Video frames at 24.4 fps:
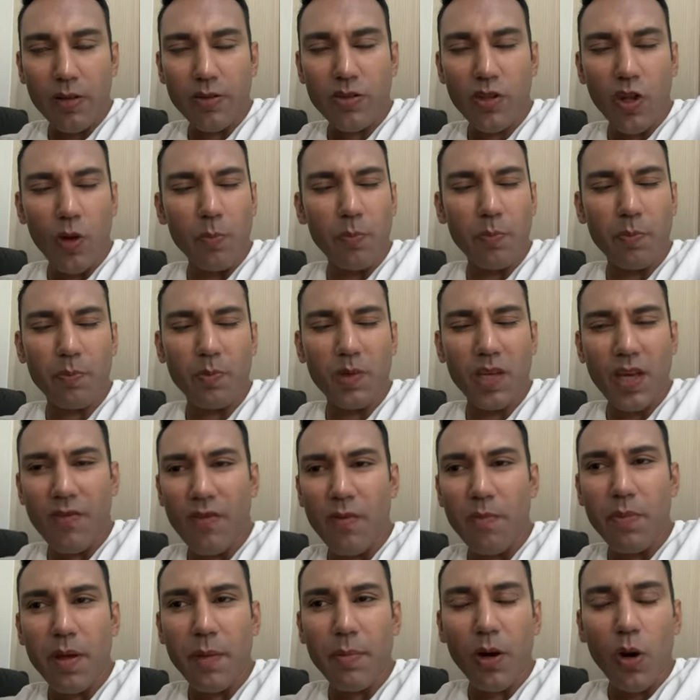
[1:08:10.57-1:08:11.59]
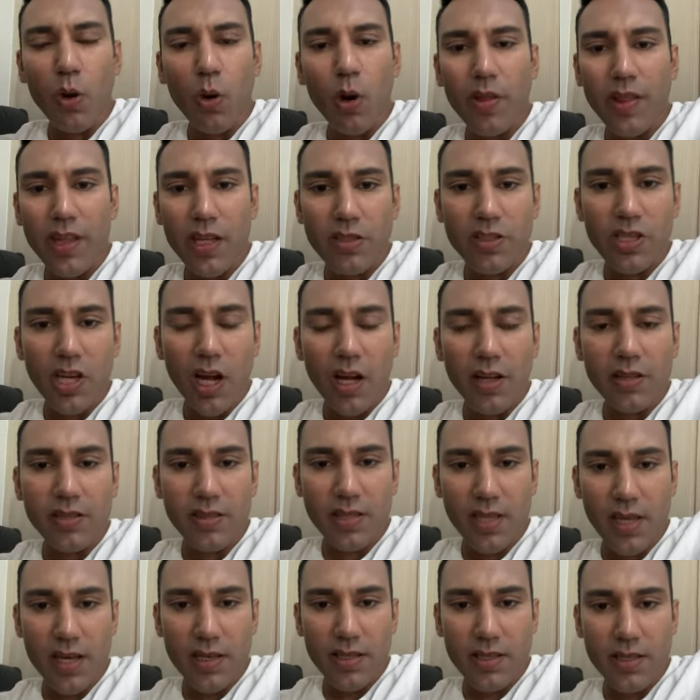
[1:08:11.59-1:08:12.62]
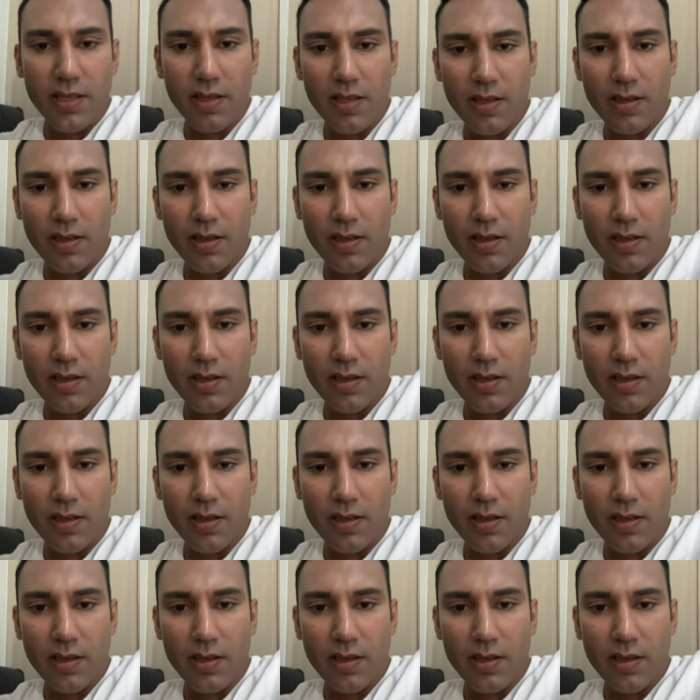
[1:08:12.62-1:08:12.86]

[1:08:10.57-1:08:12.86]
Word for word: Stop giving people all of these chances.